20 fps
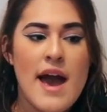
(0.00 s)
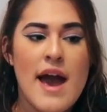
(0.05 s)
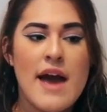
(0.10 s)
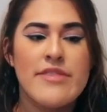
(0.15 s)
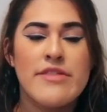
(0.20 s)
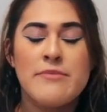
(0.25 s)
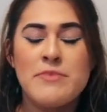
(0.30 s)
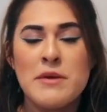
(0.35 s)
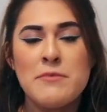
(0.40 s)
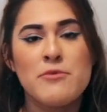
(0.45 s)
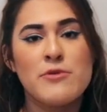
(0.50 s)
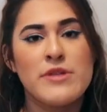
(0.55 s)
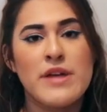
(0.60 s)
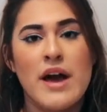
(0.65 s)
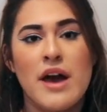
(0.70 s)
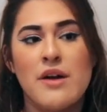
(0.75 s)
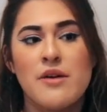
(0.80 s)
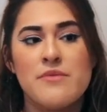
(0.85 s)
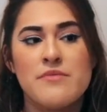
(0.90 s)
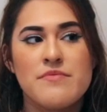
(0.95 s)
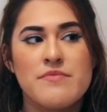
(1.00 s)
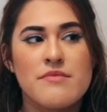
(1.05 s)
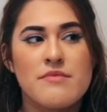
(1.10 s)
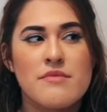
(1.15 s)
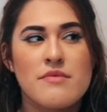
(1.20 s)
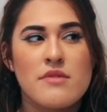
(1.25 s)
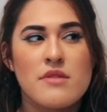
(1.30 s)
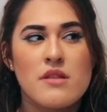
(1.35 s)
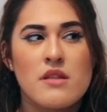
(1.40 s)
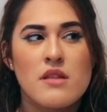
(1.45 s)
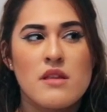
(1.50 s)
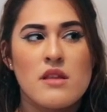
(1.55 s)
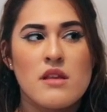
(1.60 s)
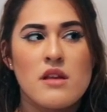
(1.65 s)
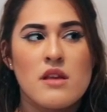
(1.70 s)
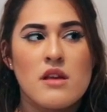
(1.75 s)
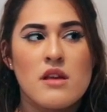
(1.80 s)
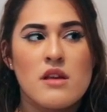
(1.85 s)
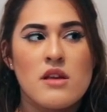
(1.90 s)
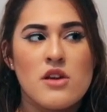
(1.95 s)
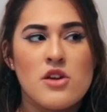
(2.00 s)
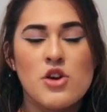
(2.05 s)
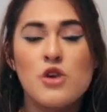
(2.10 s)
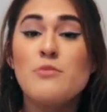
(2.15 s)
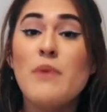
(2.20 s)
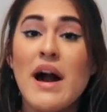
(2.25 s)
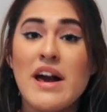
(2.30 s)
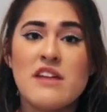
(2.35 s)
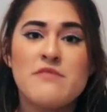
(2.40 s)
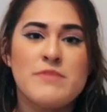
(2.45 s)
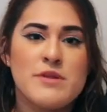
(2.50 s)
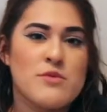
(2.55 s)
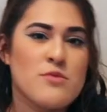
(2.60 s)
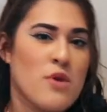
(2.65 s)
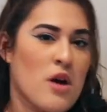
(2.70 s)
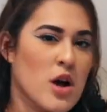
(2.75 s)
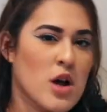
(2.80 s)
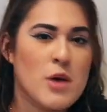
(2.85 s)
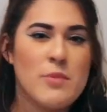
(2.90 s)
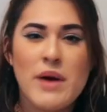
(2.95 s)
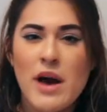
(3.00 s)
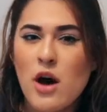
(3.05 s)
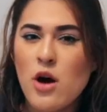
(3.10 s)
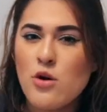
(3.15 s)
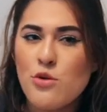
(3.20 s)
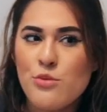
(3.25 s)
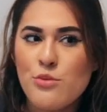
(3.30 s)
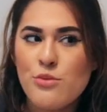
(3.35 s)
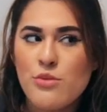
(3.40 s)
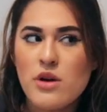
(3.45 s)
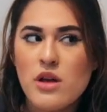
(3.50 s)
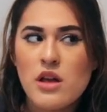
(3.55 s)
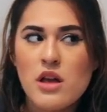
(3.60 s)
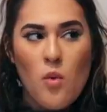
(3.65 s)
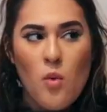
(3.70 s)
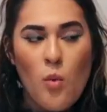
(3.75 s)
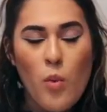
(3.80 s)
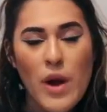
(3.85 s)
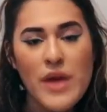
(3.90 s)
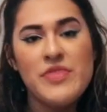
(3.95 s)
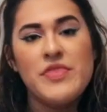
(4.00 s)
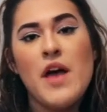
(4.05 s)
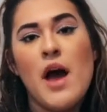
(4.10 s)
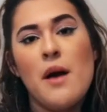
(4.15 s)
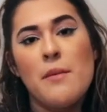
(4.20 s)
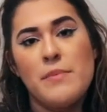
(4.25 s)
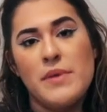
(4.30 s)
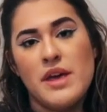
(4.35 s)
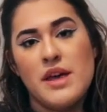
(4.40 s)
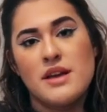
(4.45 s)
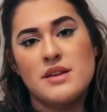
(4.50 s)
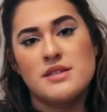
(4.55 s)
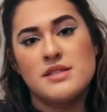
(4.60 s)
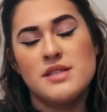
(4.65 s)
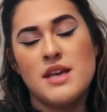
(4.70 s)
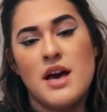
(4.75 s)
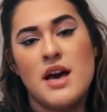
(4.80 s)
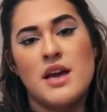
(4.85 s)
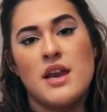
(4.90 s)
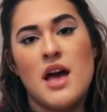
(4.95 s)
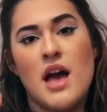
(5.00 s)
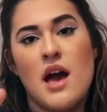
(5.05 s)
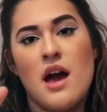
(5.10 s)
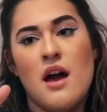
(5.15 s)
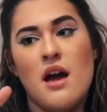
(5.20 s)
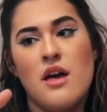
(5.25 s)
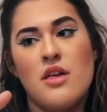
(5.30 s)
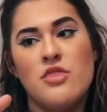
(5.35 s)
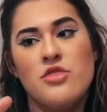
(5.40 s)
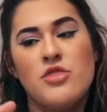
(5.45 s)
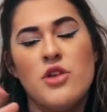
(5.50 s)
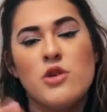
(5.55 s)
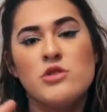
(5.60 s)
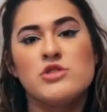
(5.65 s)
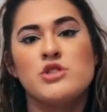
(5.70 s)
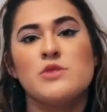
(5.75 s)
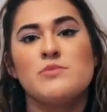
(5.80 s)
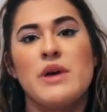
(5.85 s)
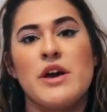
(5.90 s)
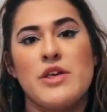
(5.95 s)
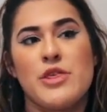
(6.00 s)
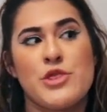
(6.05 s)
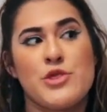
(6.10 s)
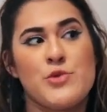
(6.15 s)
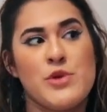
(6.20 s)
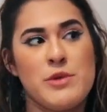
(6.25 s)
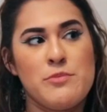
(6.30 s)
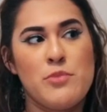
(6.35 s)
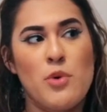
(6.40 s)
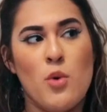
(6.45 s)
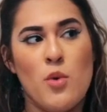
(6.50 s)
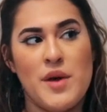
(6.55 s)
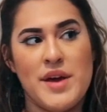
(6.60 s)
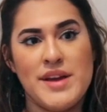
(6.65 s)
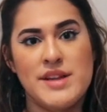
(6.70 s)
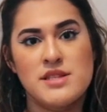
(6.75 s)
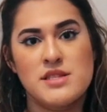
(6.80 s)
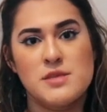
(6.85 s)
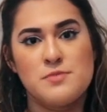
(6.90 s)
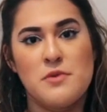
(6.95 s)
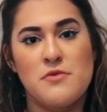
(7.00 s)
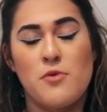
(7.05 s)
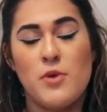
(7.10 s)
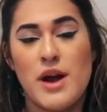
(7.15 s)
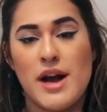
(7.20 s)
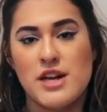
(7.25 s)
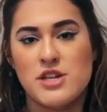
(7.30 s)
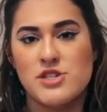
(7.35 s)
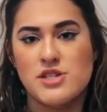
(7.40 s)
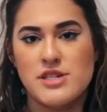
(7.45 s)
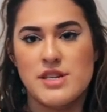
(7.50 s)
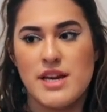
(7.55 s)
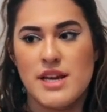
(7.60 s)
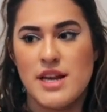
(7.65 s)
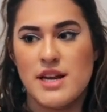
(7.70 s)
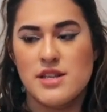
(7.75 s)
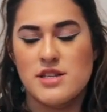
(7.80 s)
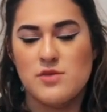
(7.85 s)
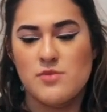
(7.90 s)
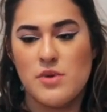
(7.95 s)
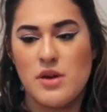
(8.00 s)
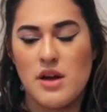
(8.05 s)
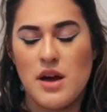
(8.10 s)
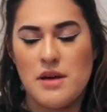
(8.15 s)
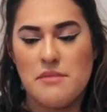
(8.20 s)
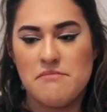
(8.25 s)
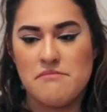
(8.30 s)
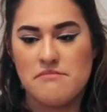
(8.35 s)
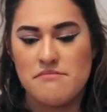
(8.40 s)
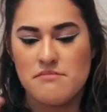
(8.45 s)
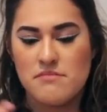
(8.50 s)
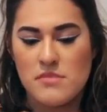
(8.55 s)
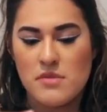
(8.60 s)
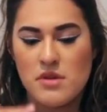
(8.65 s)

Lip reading: and the people that you might have been wrong about. With that being said, those are my 3 points before actually getting to what I'm,